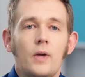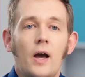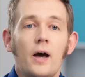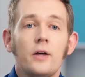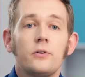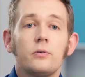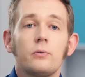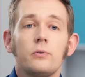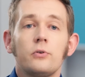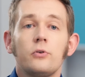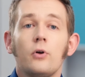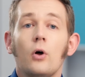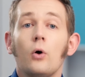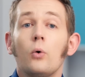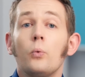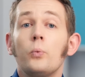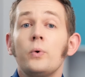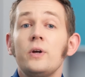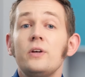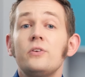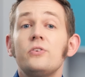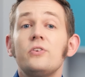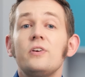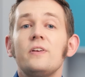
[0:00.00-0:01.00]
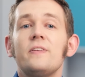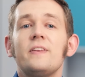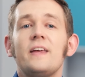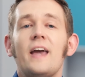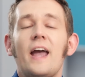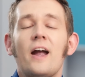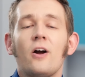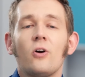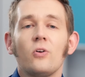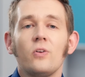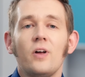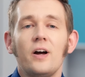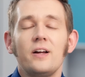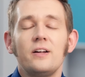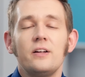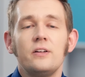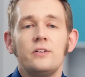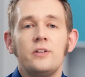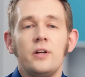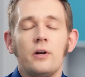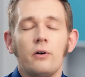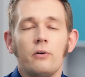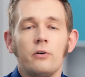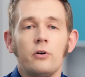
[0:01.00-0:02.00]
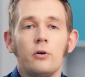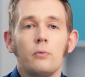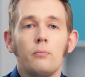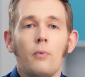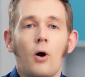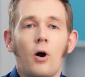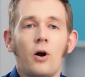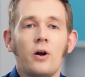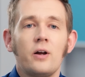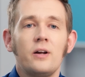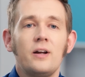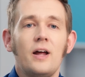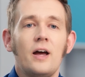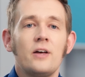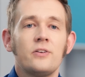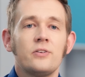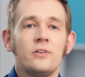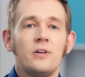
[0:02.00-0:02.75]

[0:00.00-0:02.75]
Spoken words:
As a result, we see the airline interior market as